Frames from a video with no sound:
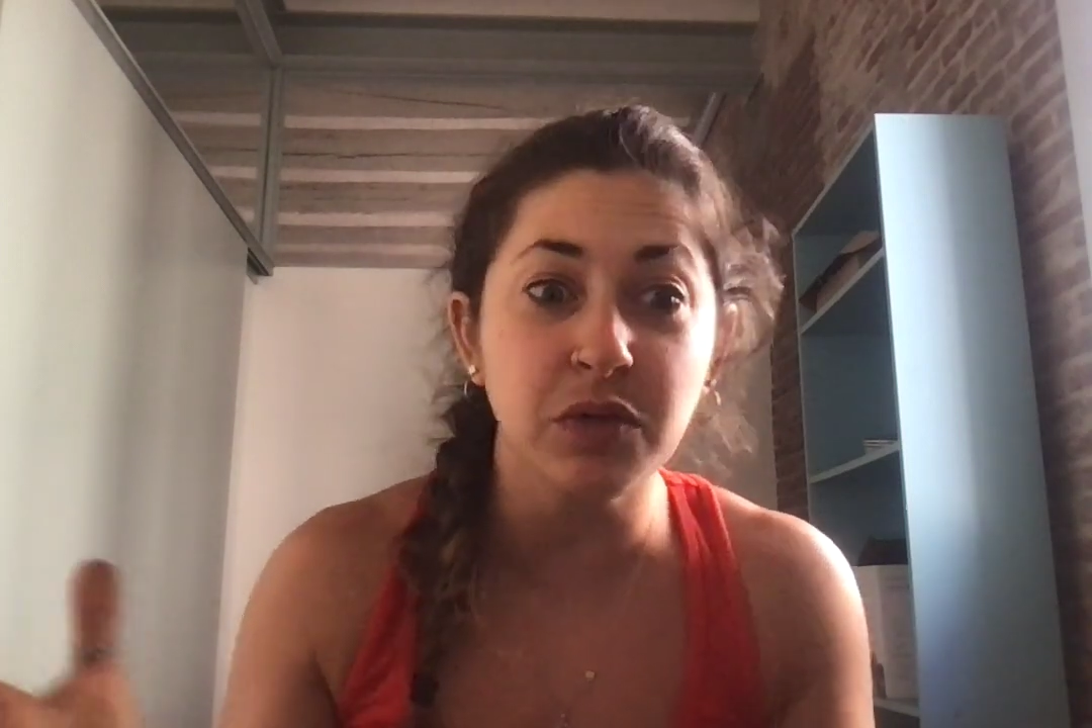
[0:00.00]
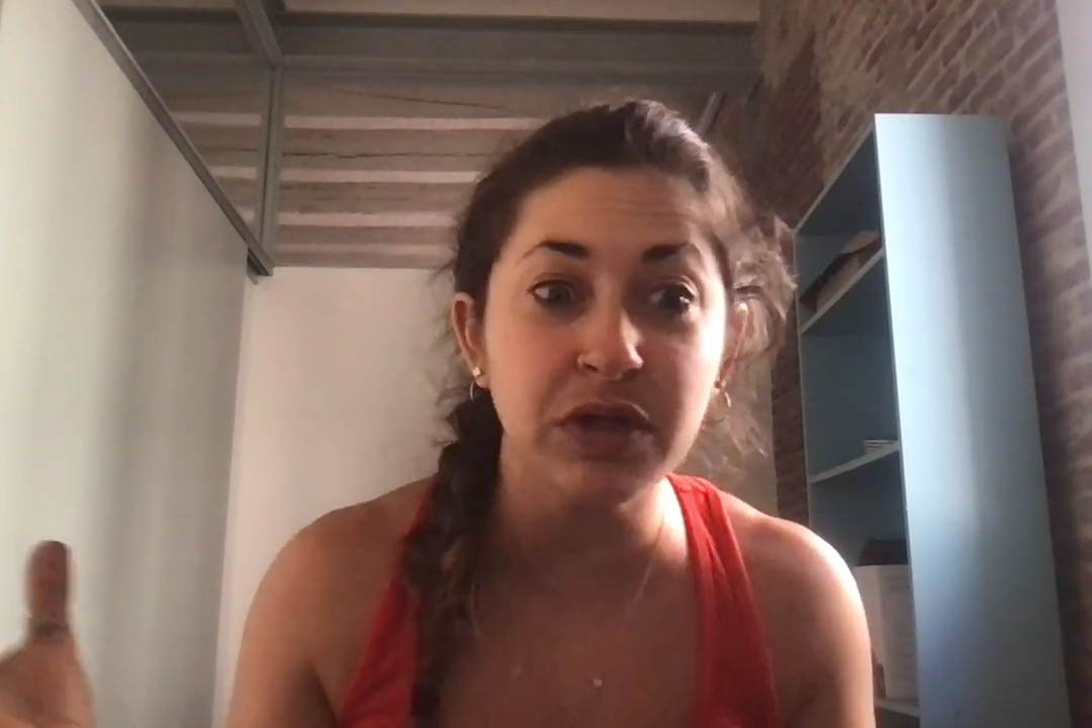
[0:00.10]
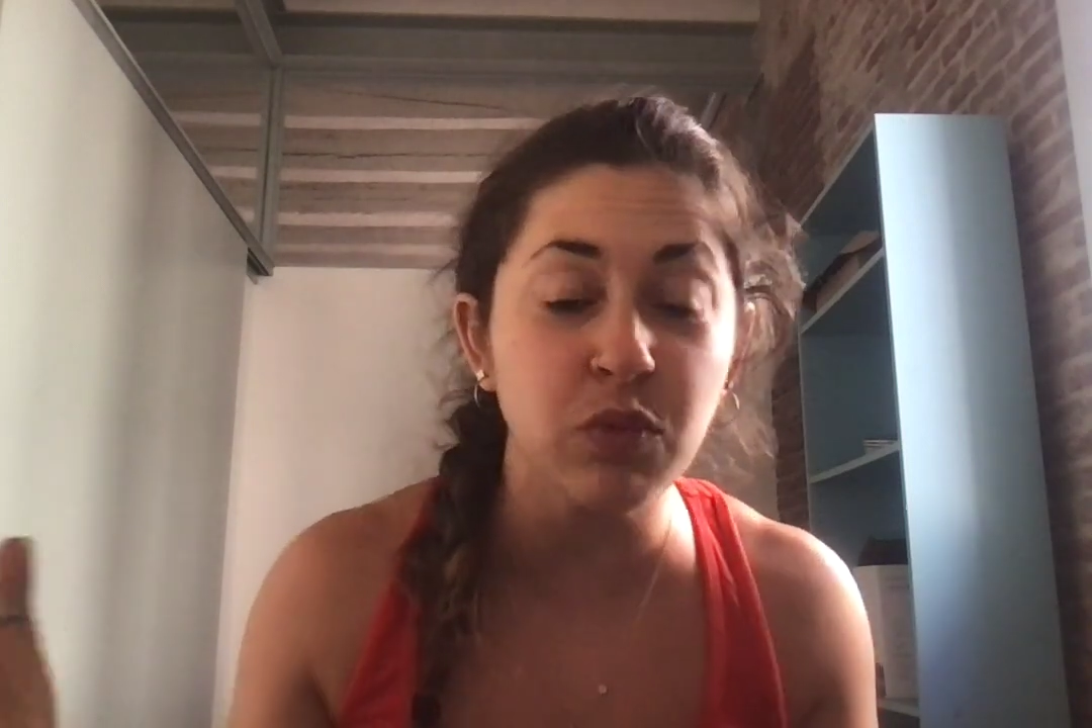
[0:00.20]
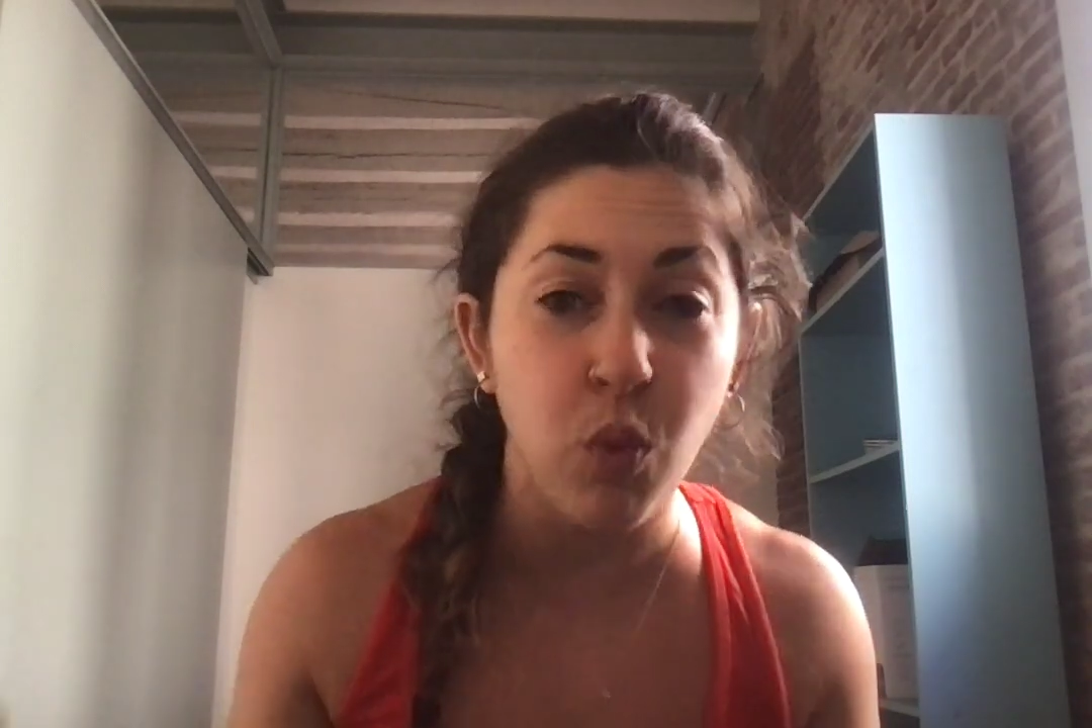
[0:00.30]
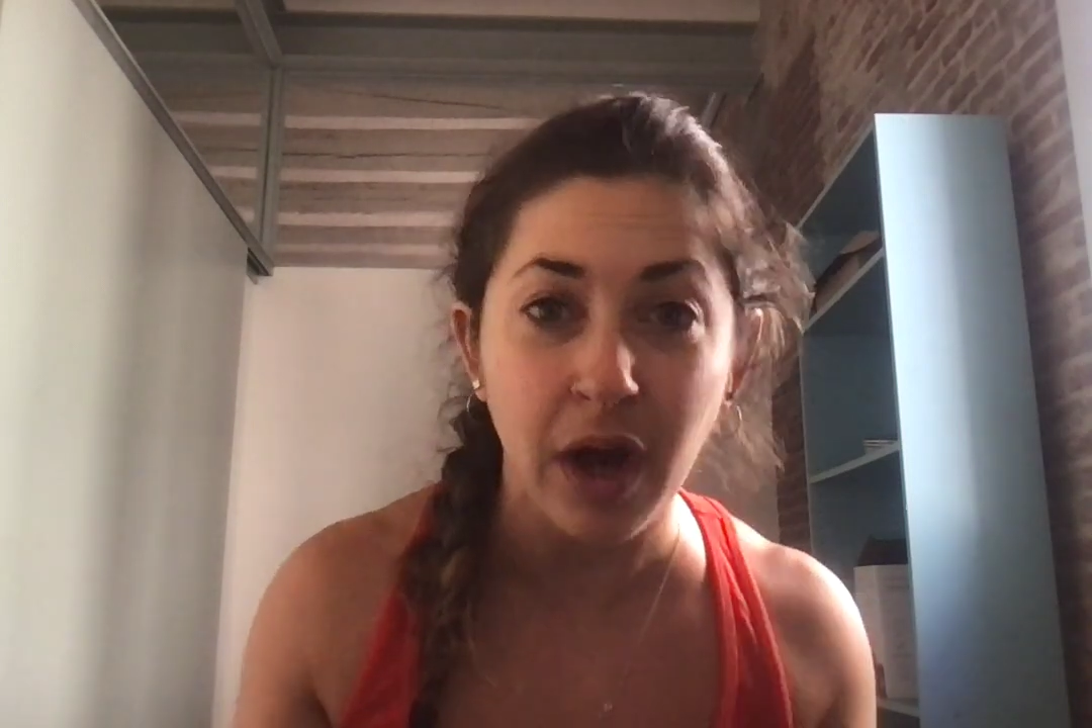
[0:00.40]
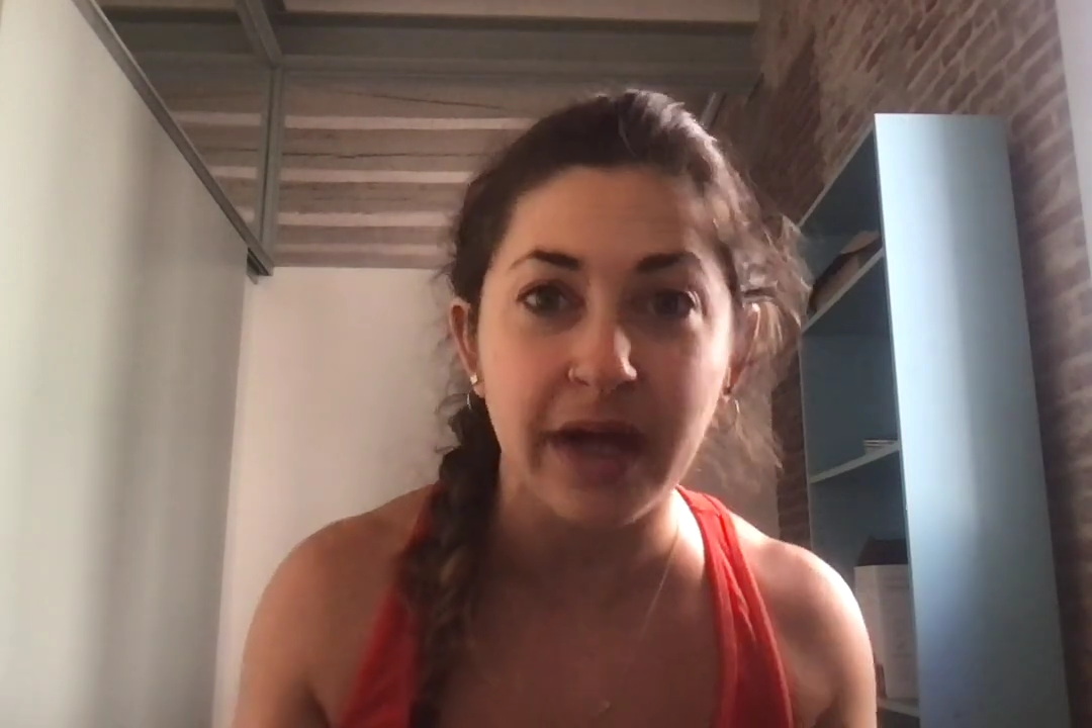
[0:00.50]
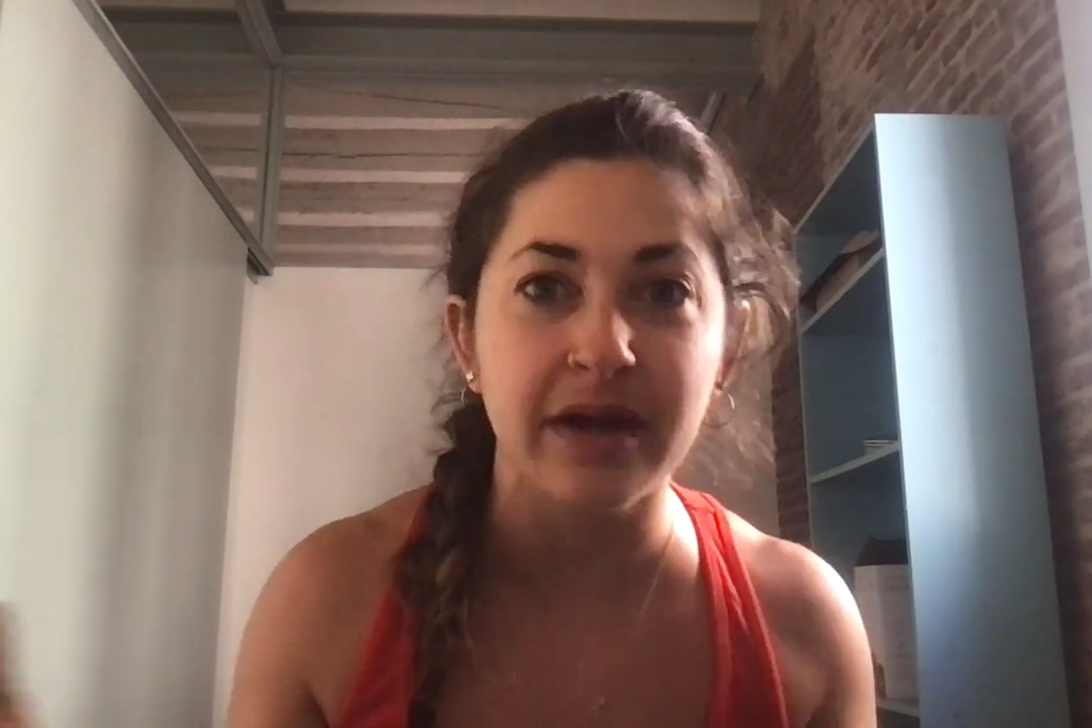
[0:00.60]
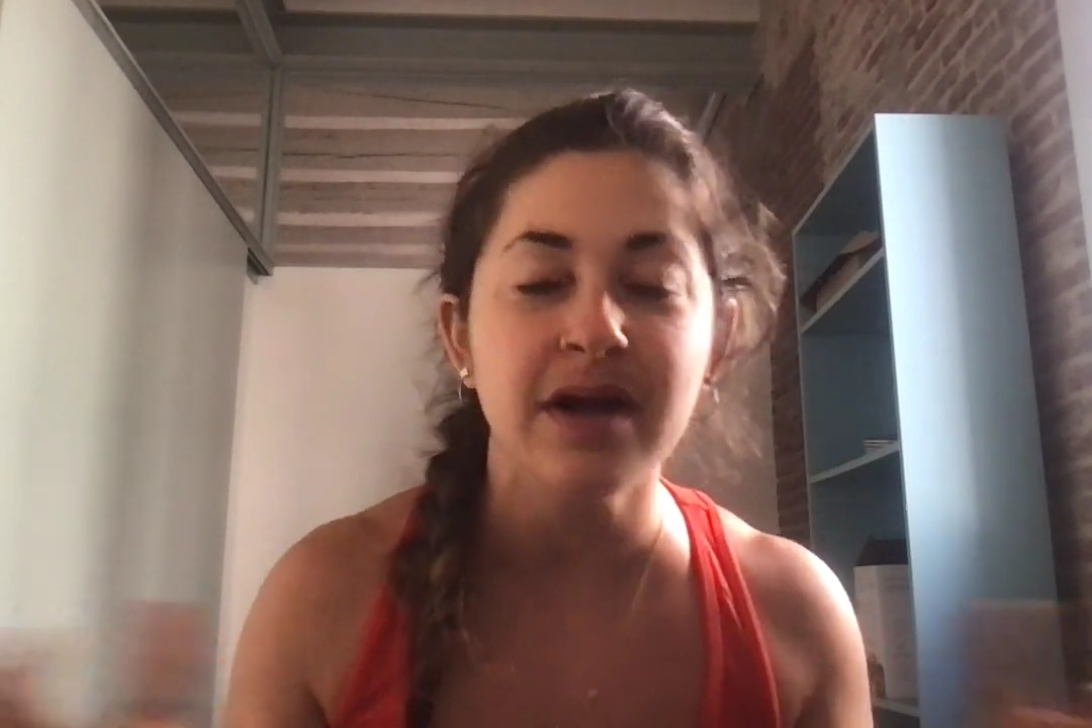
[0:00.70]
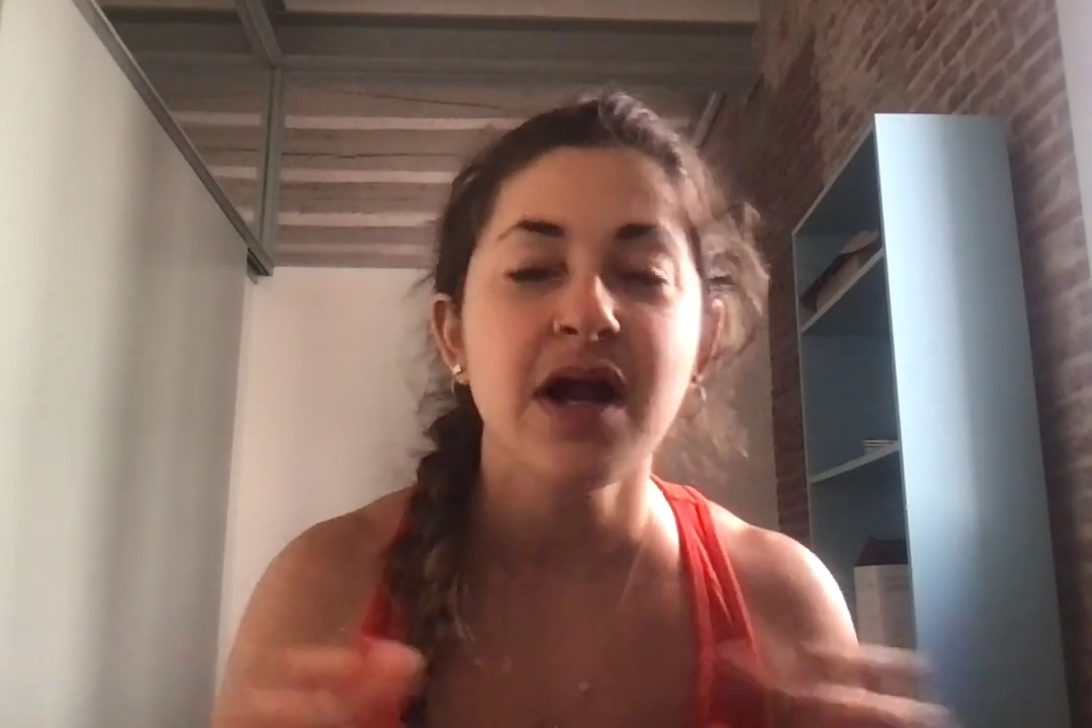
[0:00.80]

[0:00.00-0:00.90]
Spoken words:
read 1.